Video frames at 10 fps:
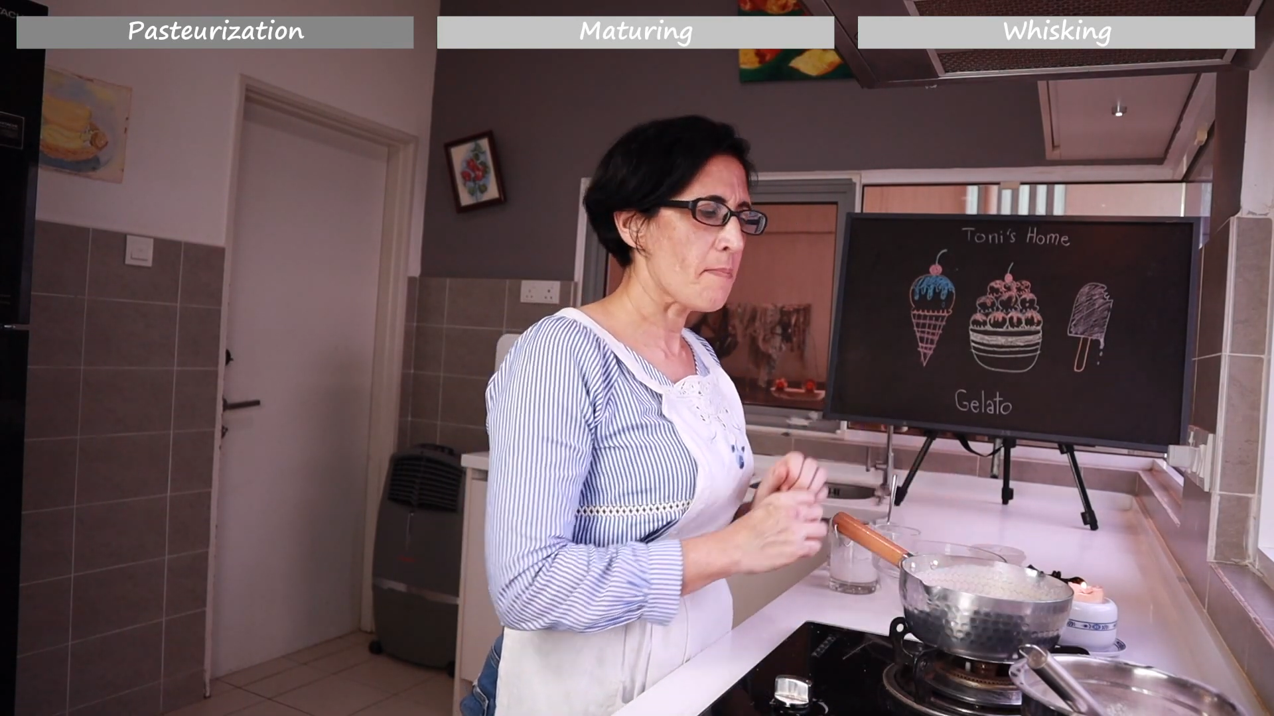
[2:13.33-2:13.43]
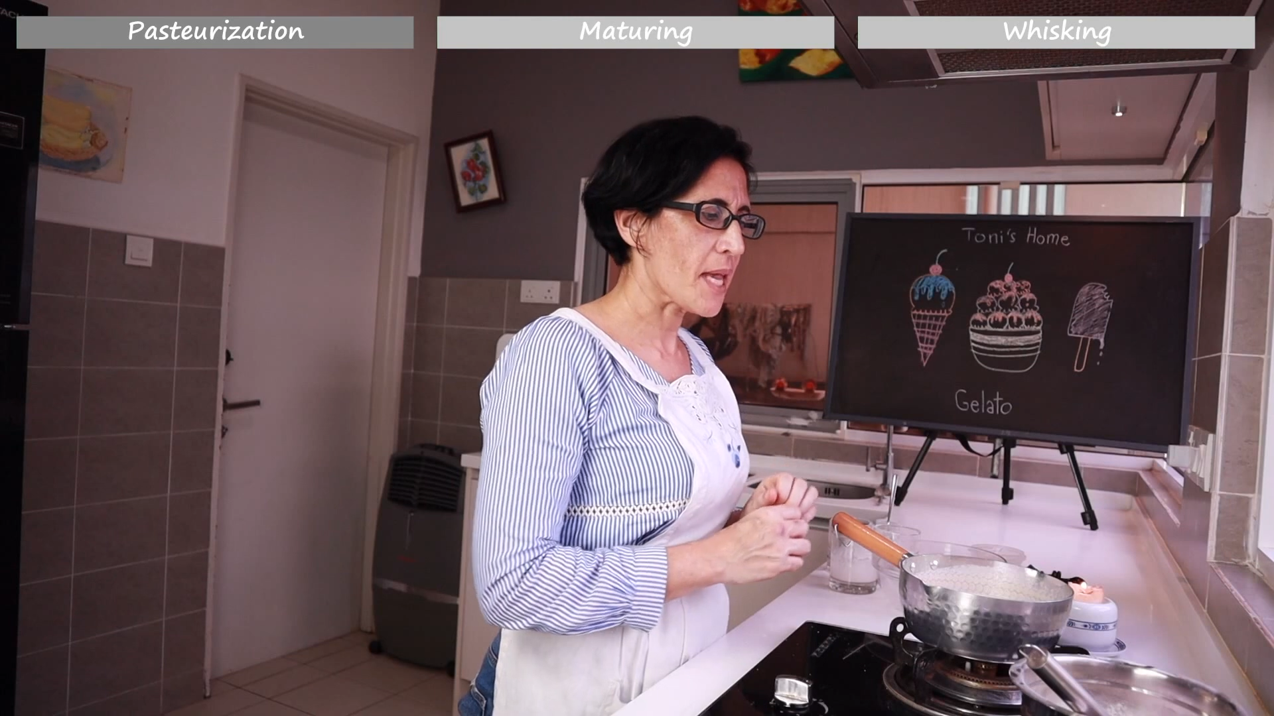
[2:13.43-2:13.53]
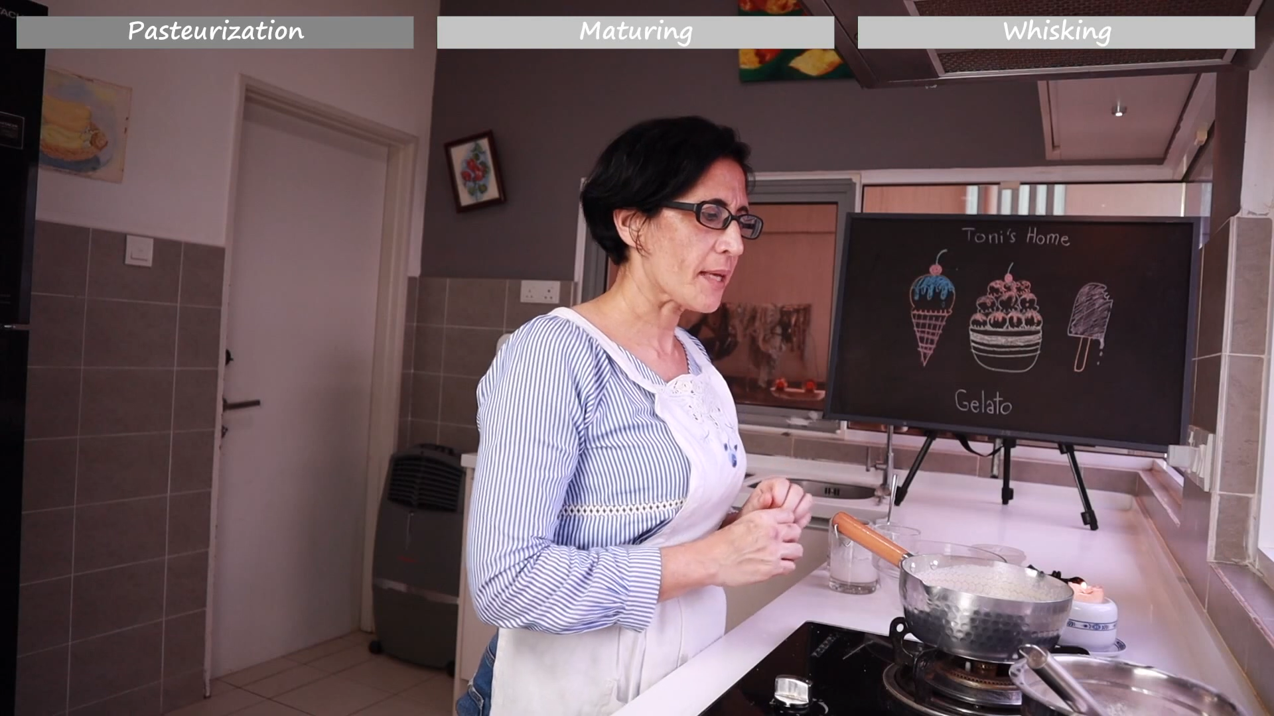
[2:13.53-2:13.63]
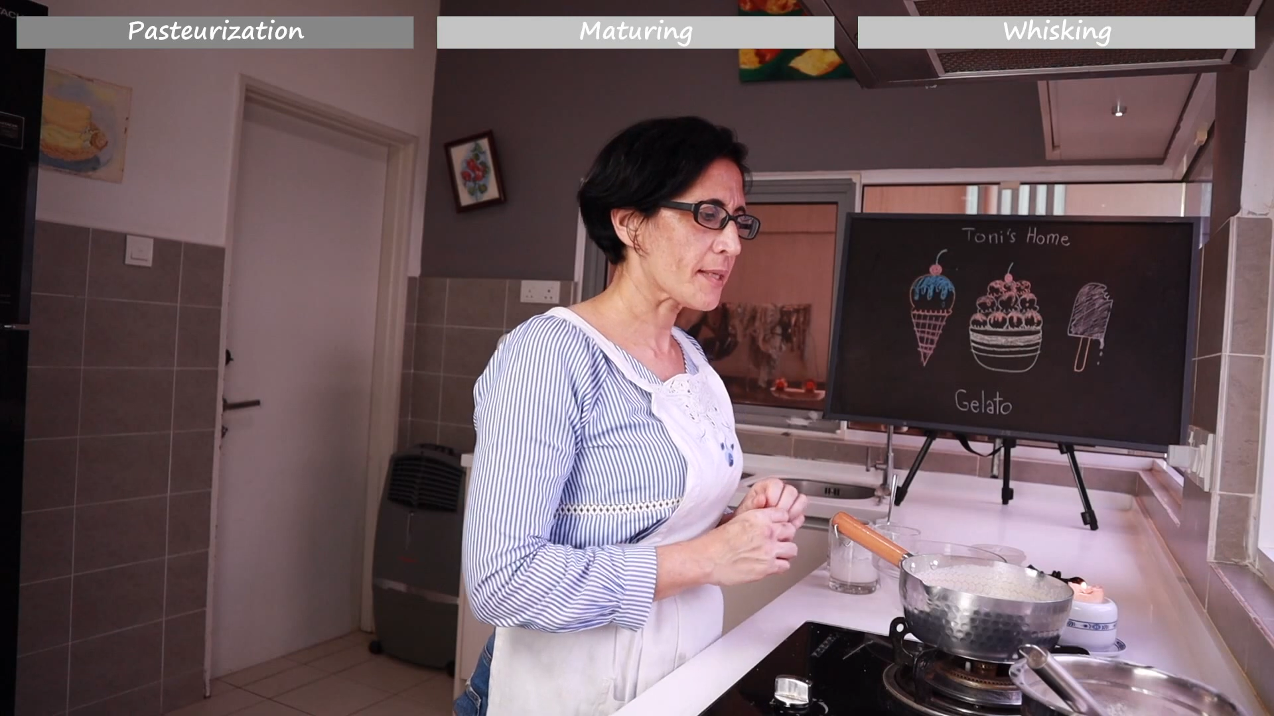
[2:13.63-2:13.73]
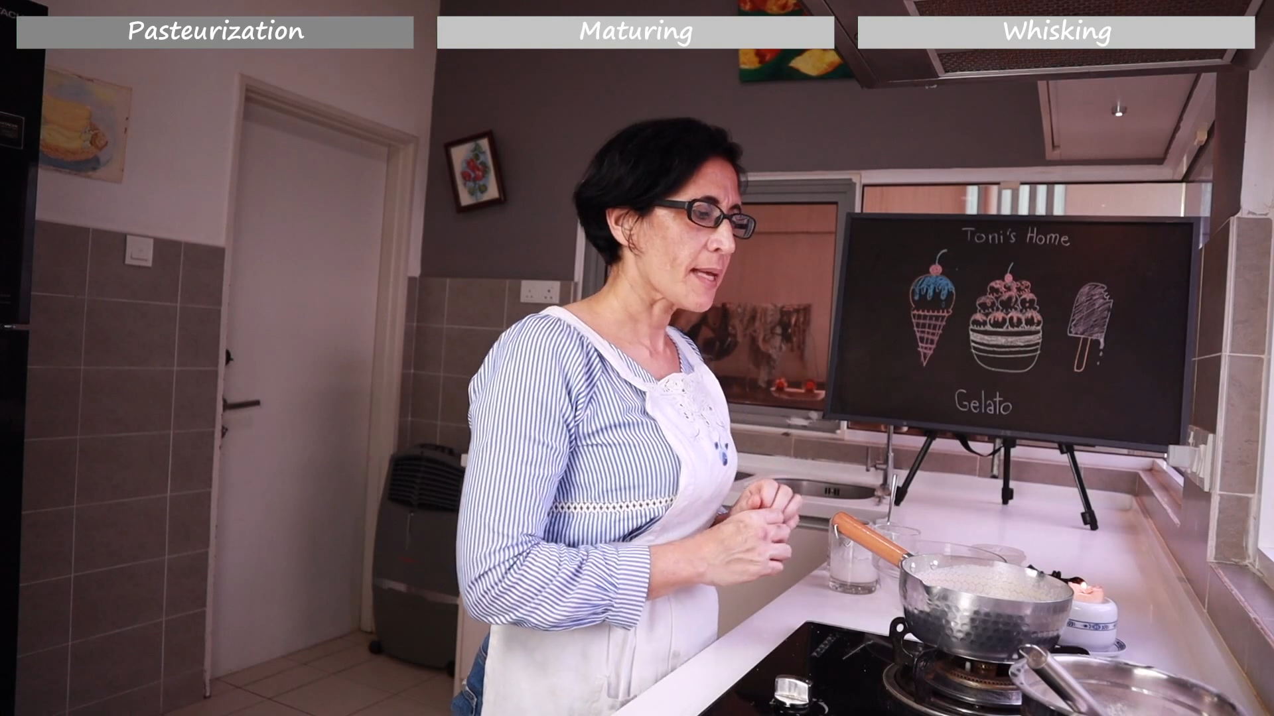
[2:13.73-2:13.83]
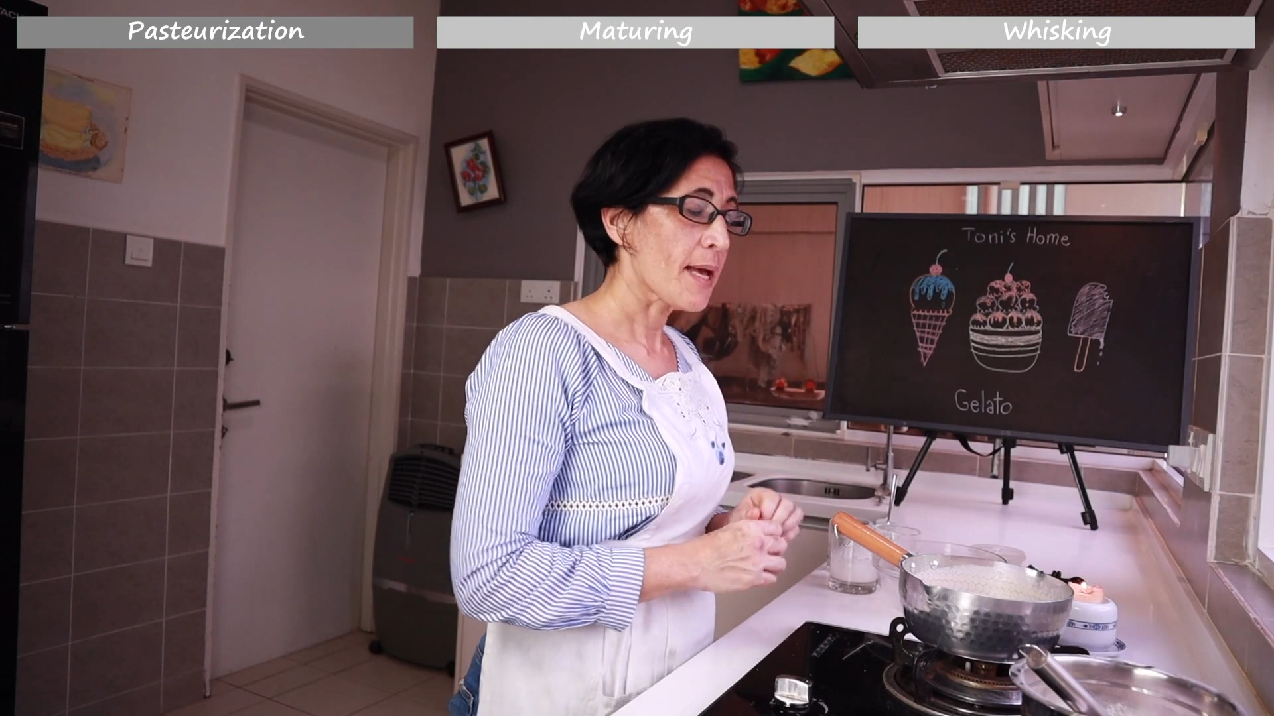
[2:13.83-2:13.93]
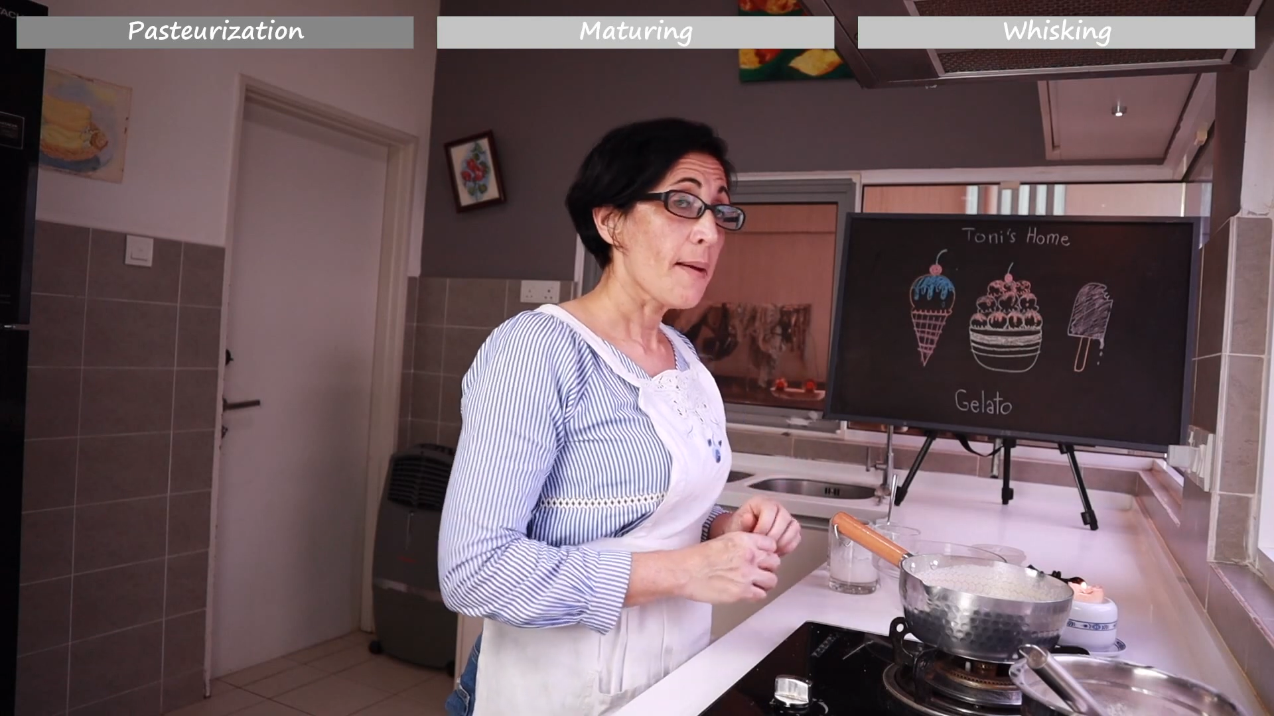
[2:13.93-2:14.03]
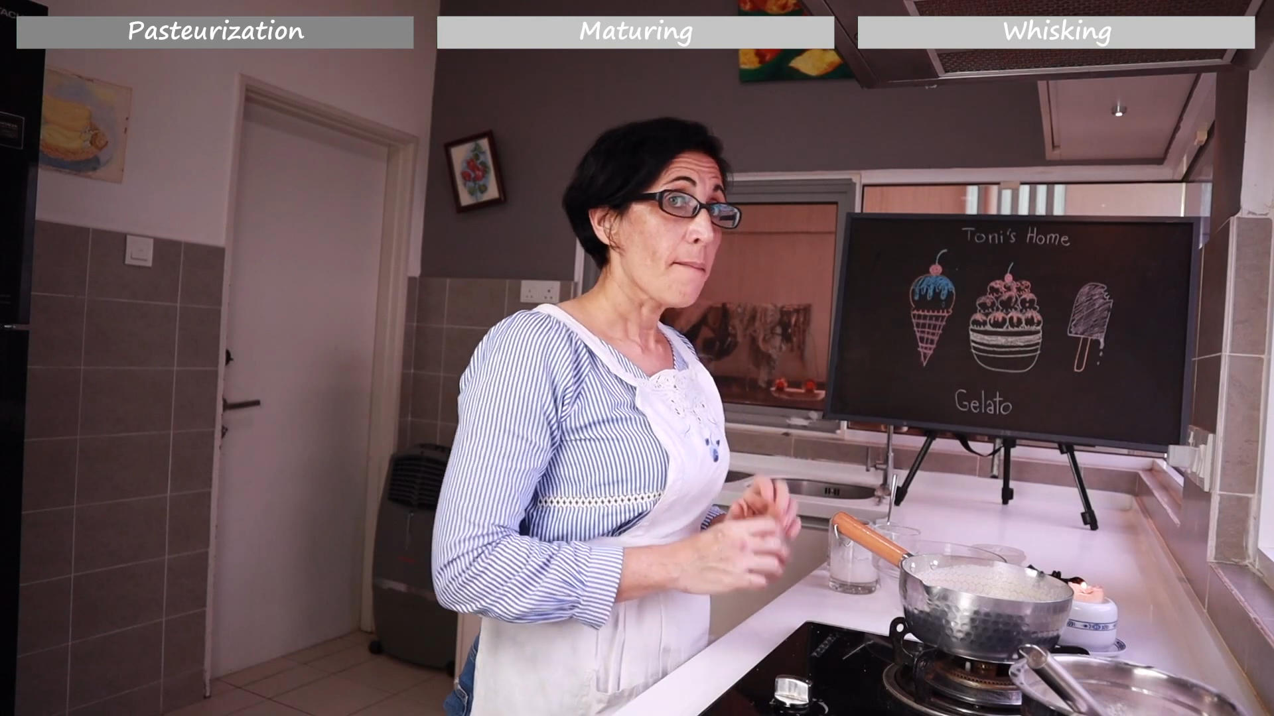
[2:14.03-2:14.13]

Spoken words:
mix,